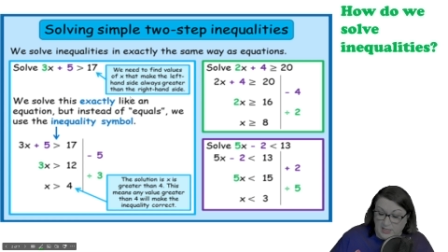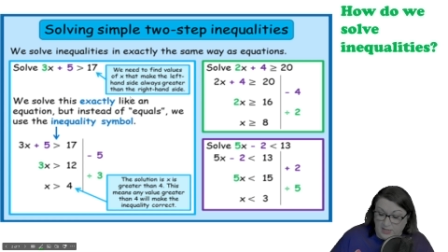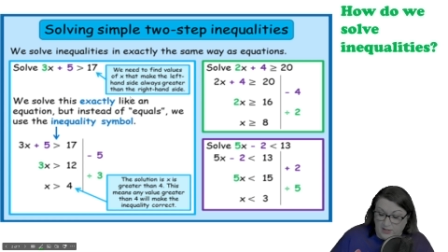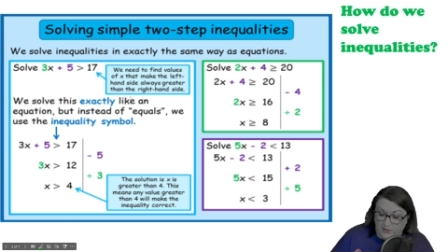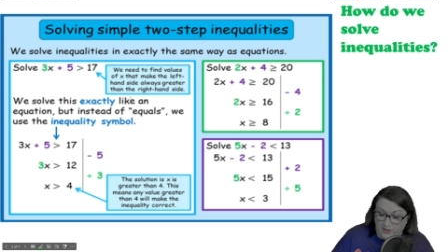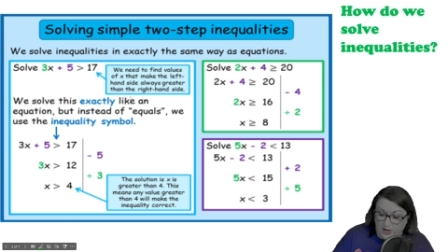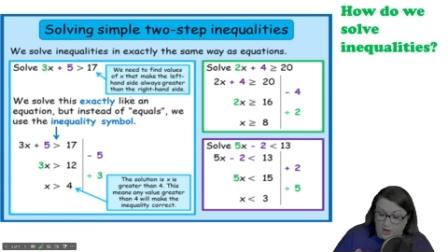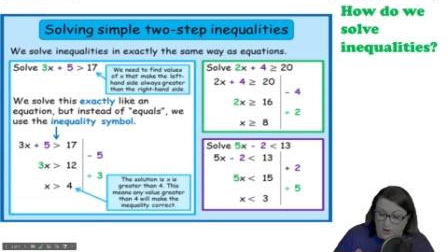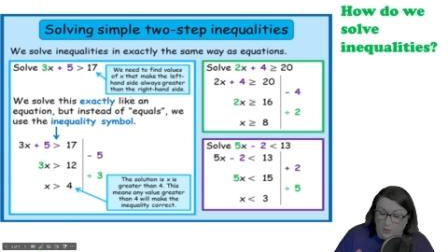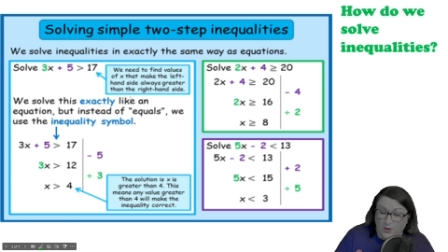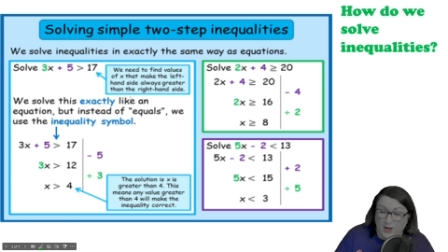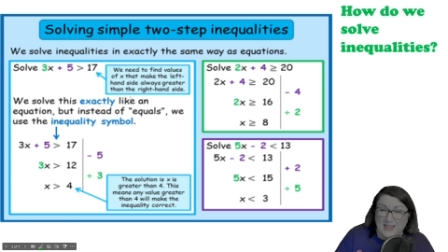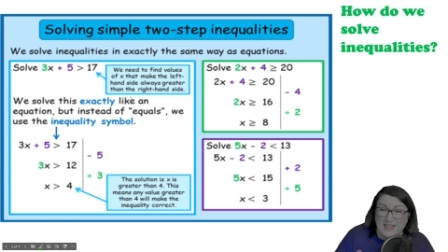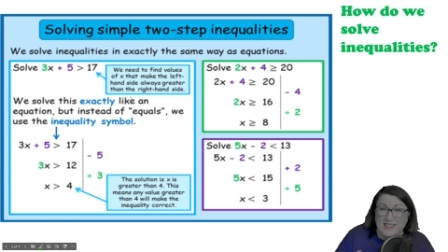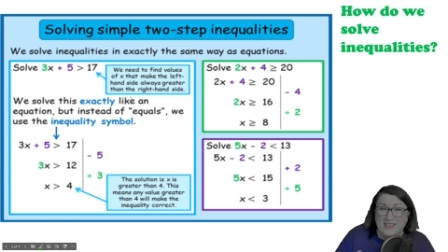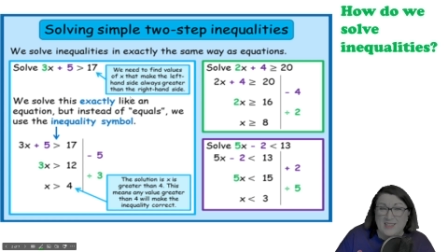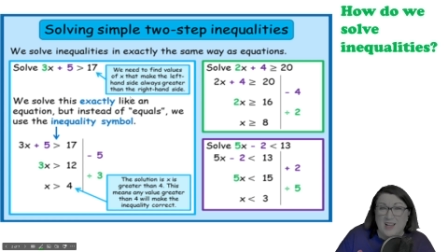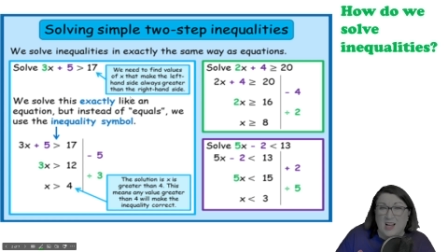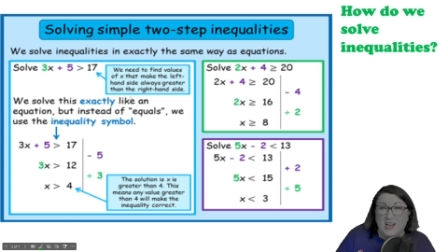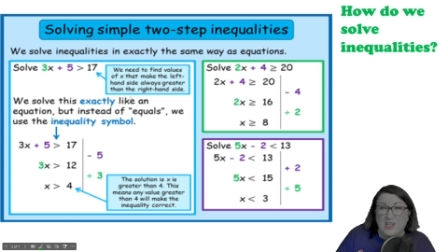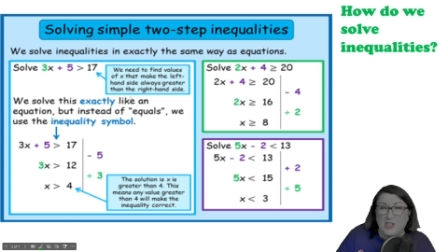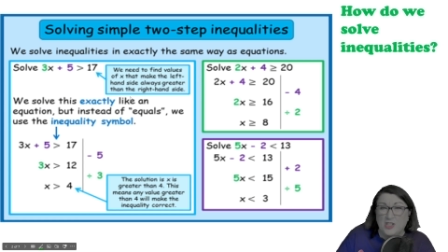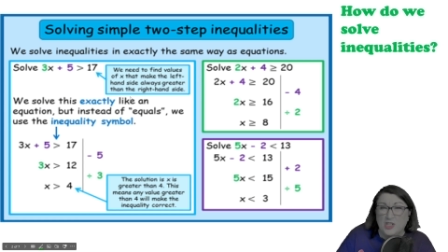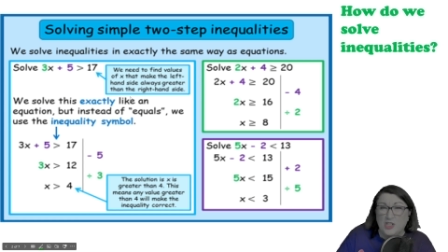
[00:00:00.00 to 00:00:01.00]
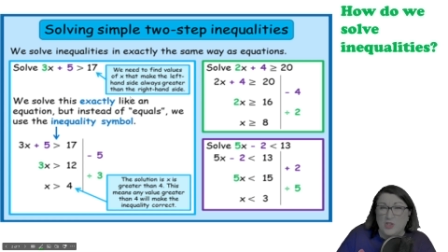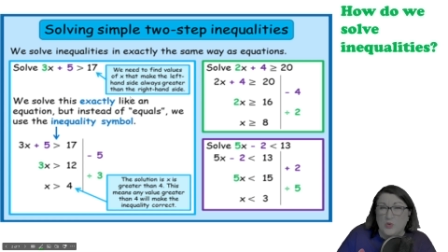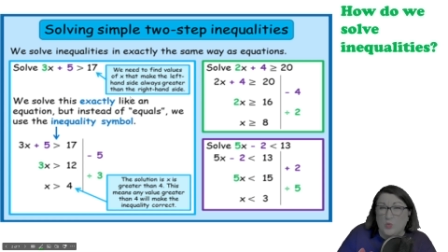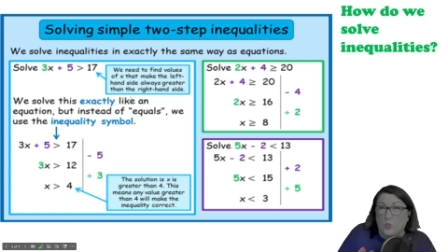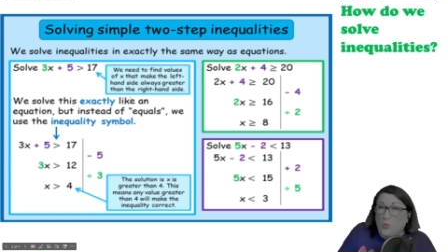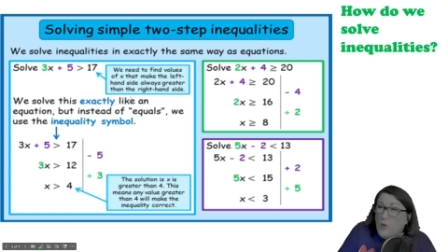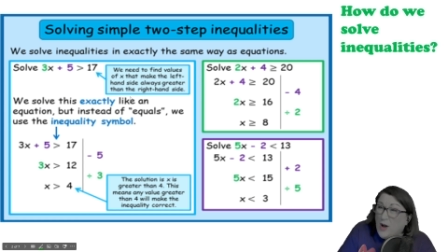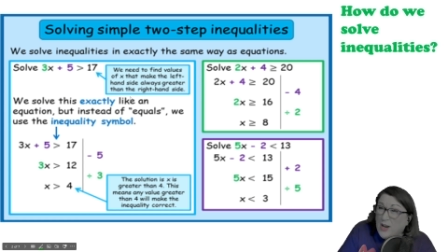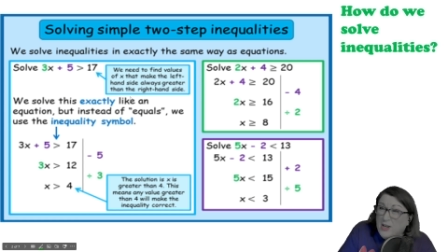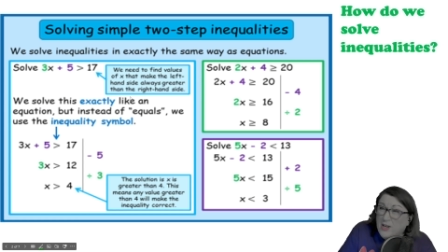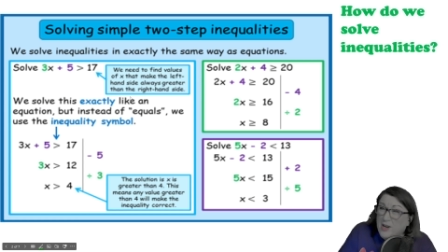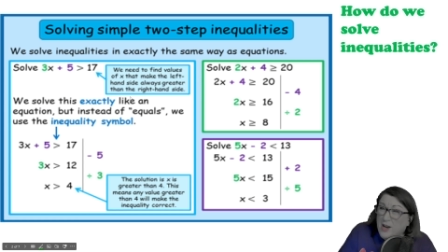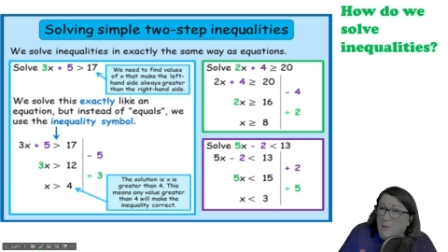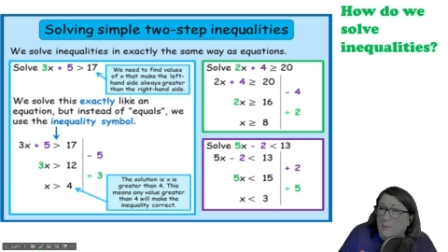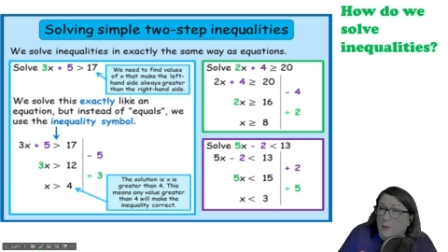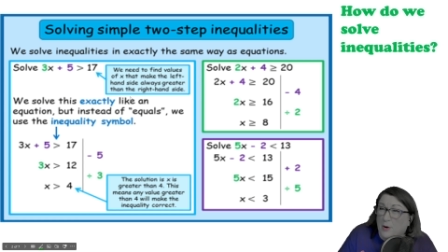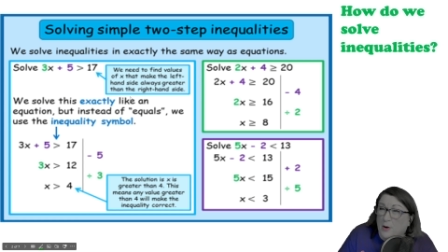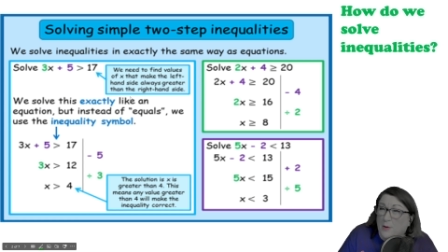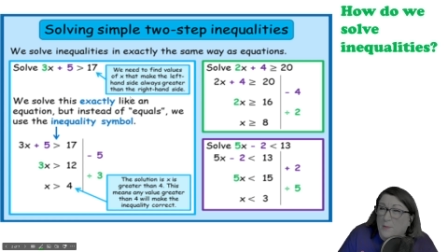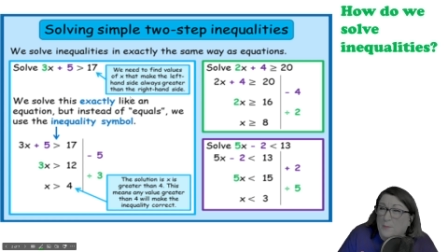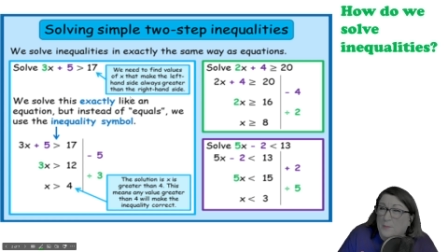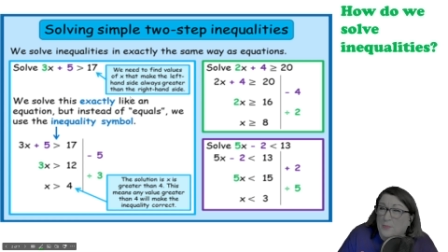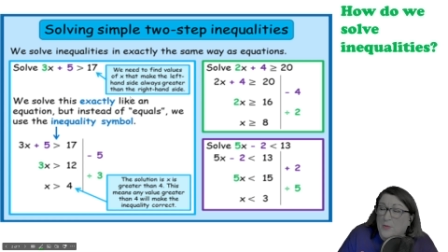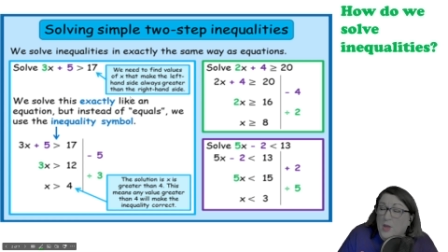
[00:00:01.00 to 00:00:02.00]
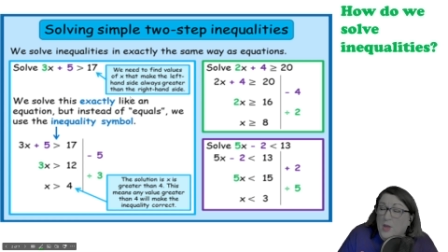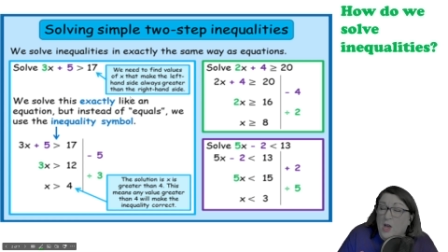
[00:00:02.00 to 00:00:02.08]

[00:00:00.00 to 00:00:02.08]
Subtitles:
though, is not just one number.